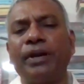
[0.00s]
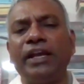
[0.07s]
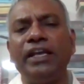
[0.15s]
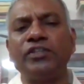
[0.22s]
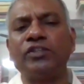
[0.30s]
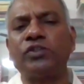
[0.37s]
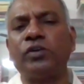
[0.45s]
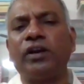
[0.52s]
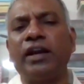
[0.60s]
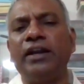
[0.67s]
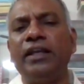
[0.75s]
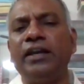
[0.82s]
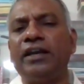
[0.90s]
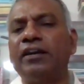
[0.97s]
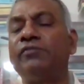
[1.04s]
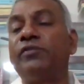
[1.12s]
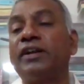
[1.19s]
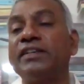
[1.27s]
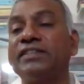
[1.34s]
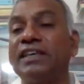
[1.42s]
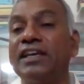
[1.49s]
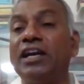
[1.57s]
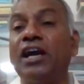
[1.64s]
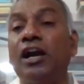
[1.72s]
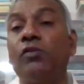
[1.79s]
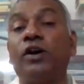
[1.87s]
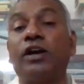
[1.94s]
priest or a deacon for a
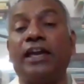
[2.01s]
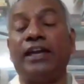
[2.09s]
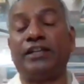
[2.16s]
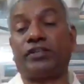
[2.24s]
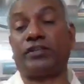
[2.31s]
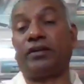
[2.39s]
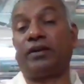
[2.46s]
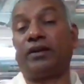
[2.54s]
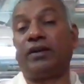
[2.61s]
single occasion.